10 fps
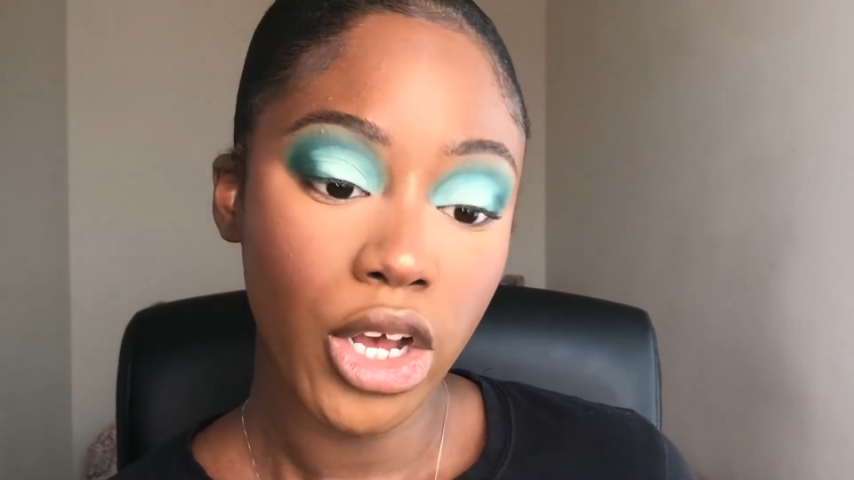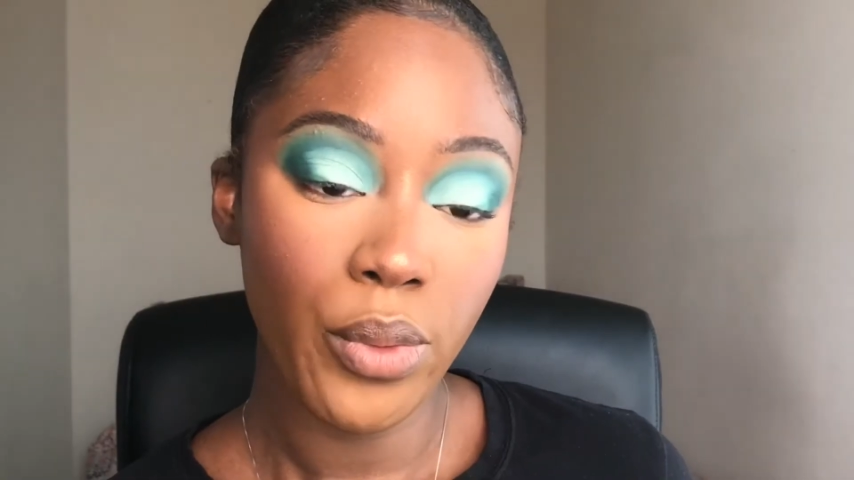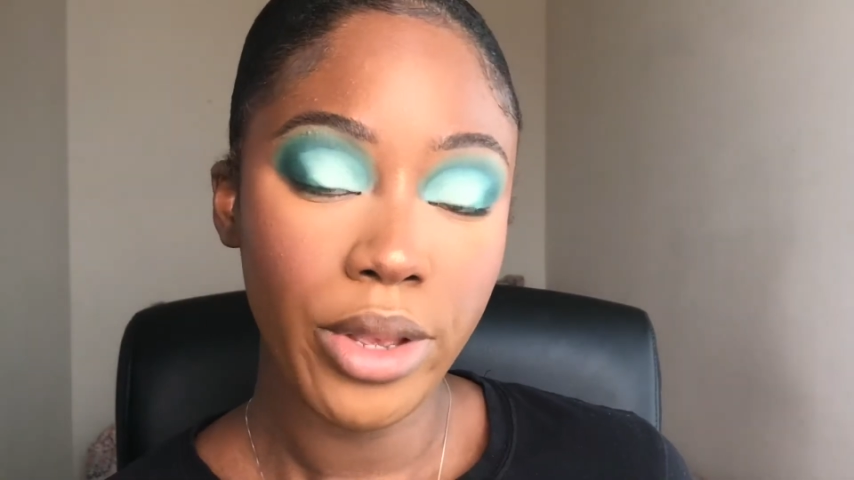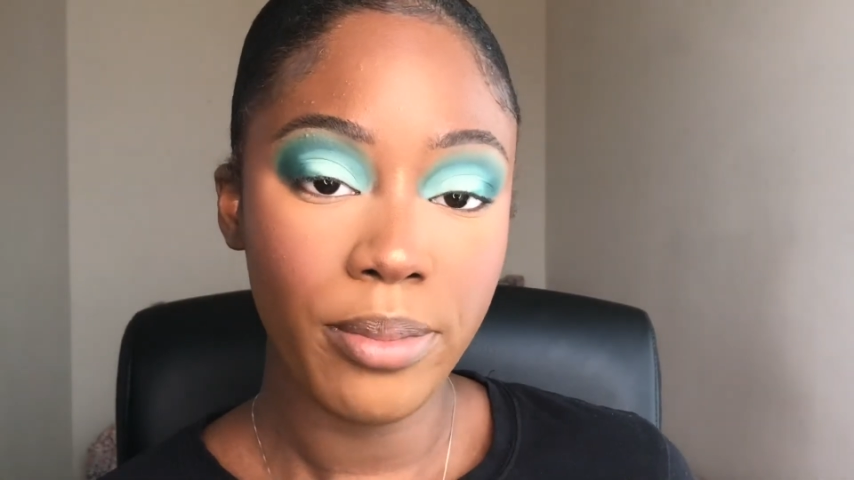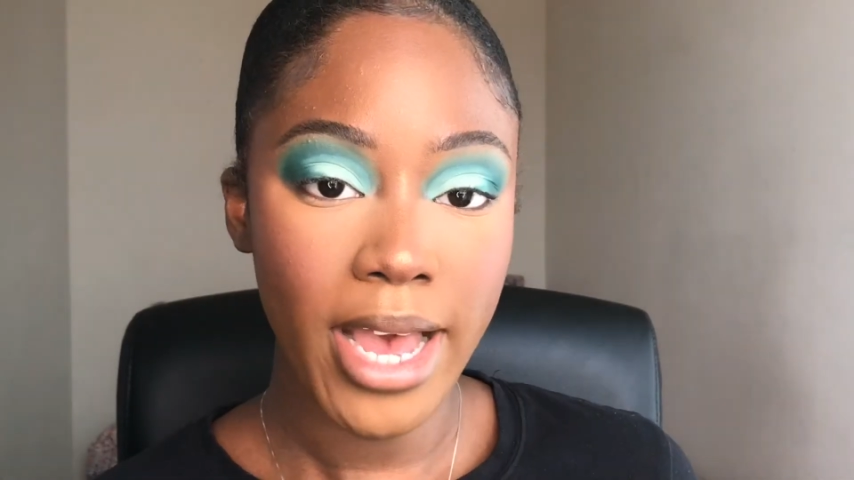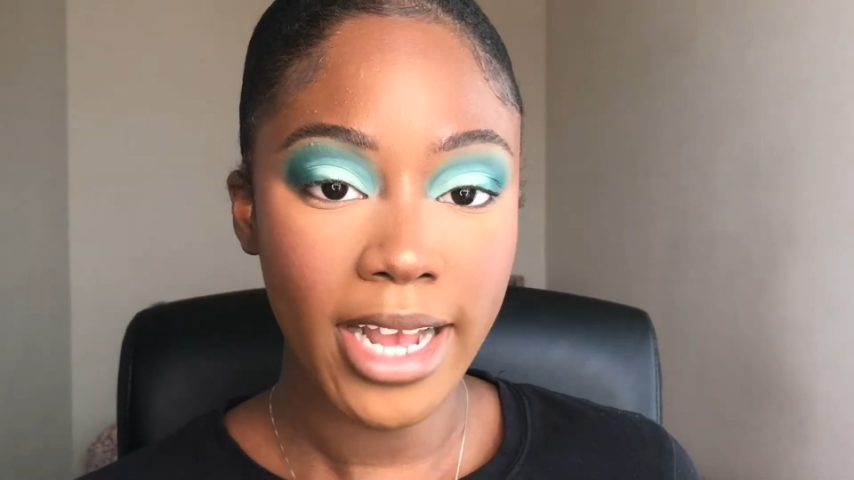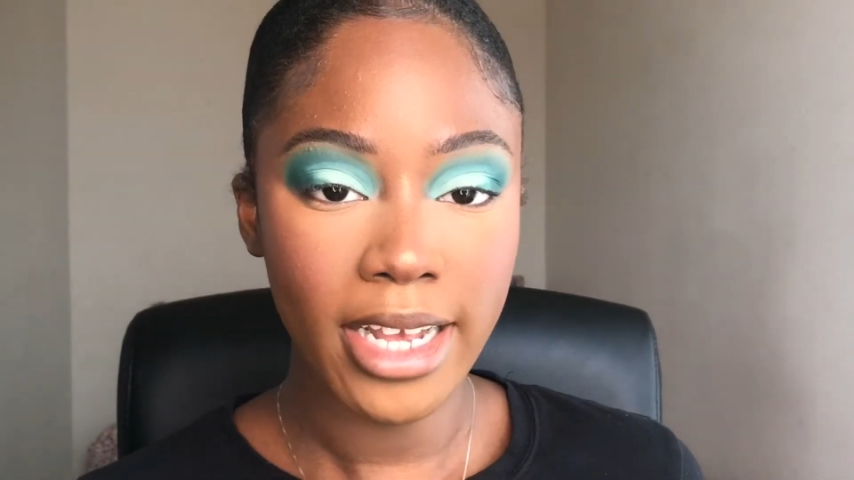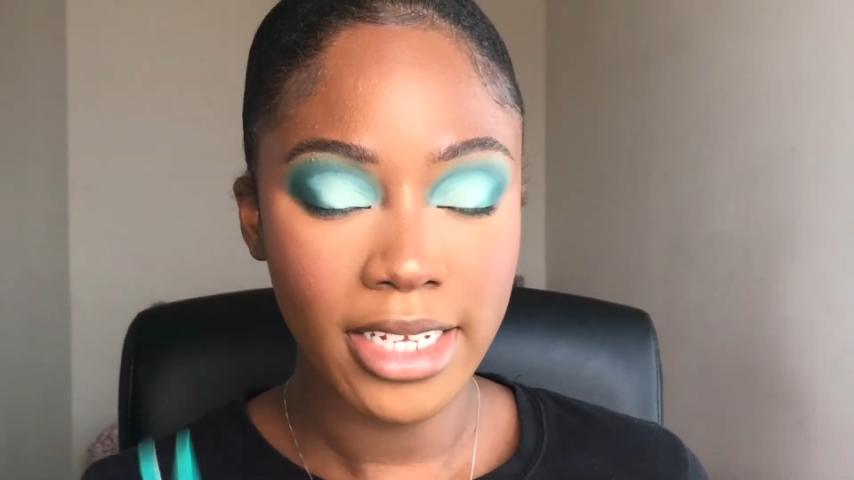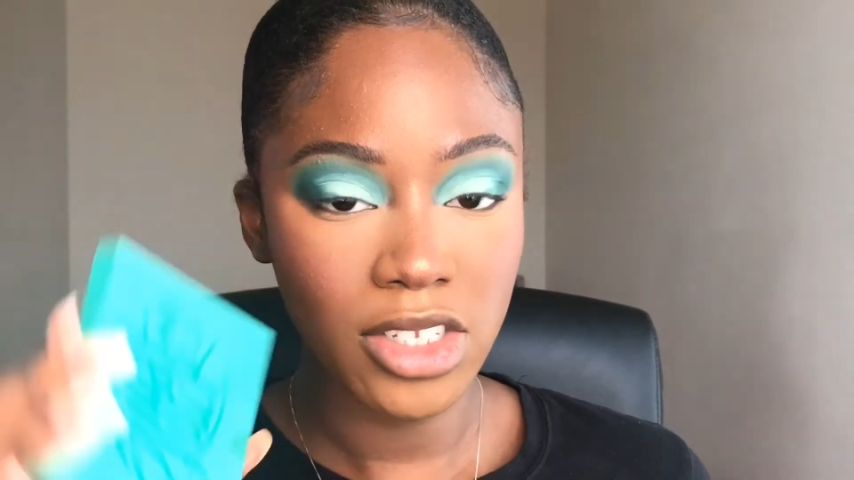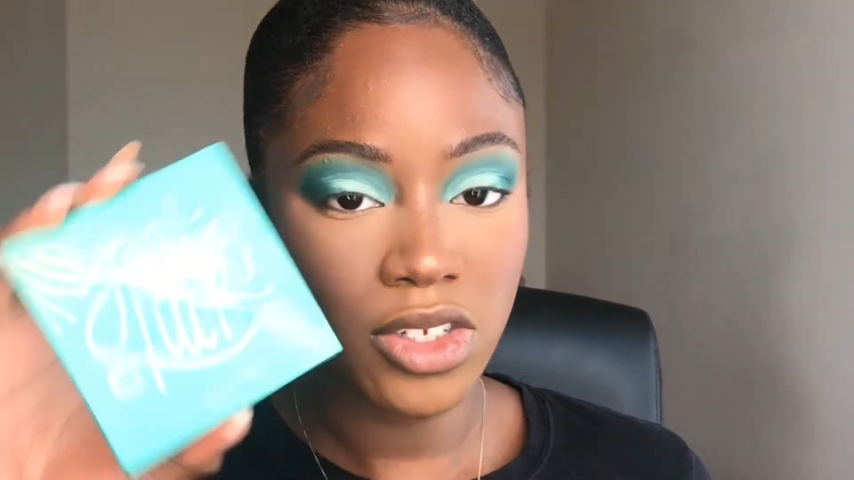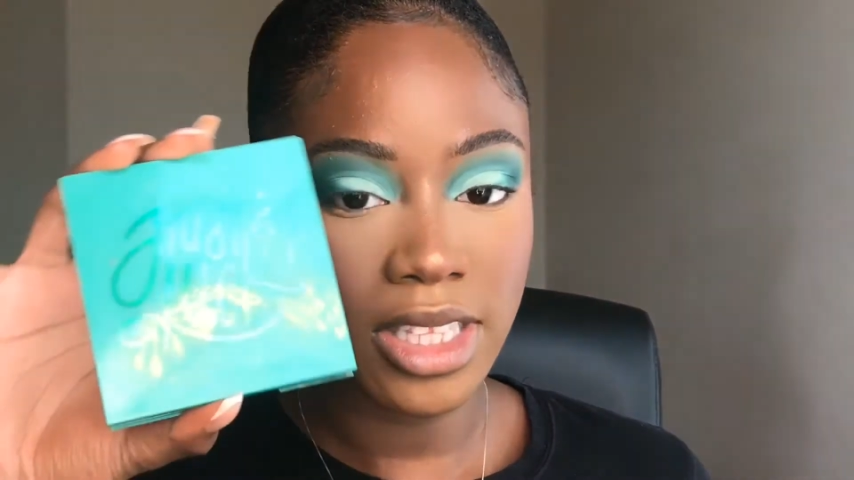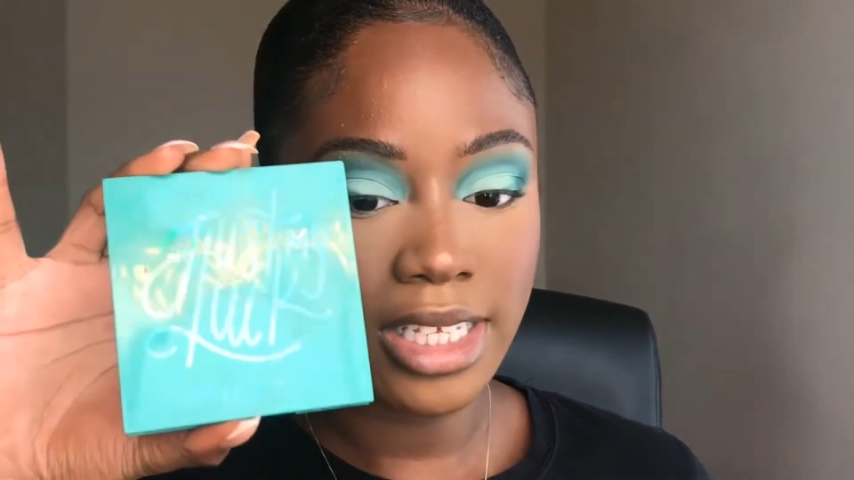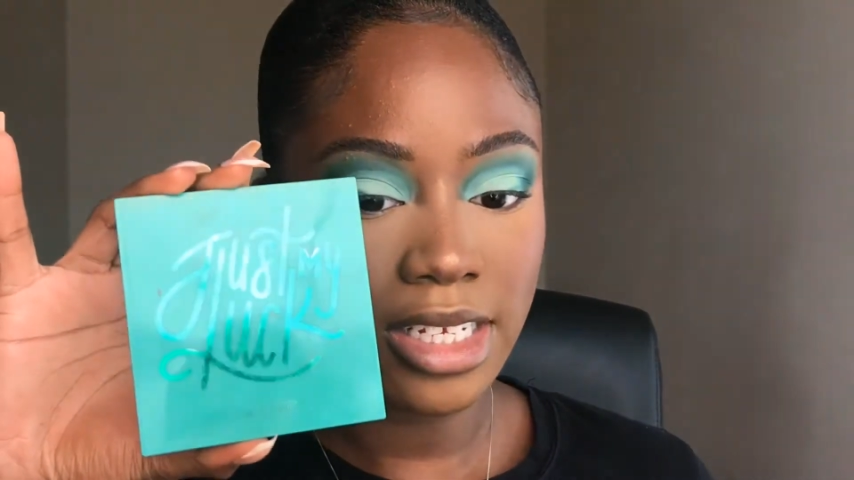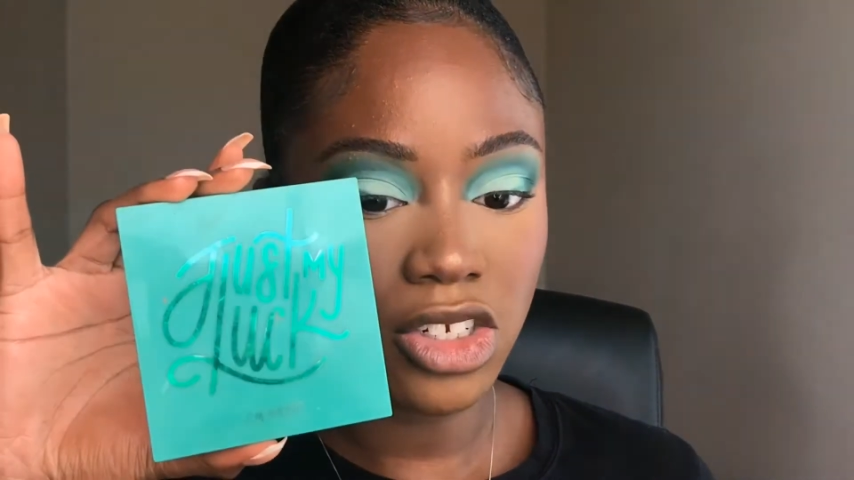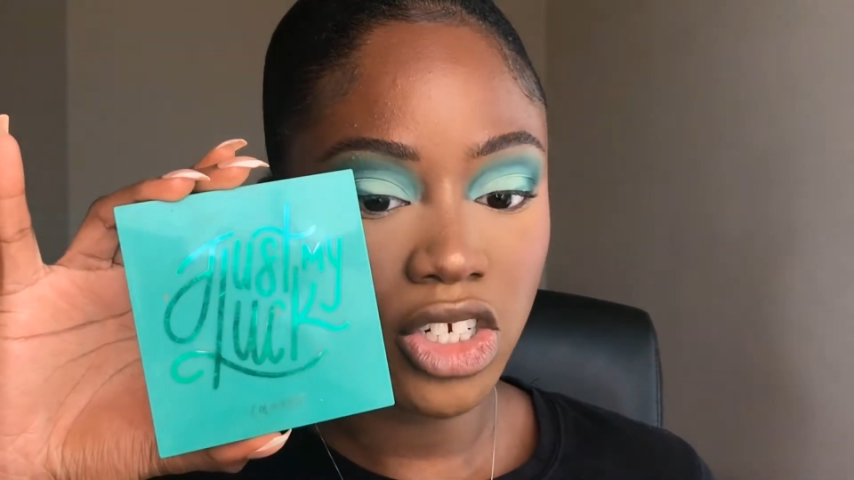Going back into the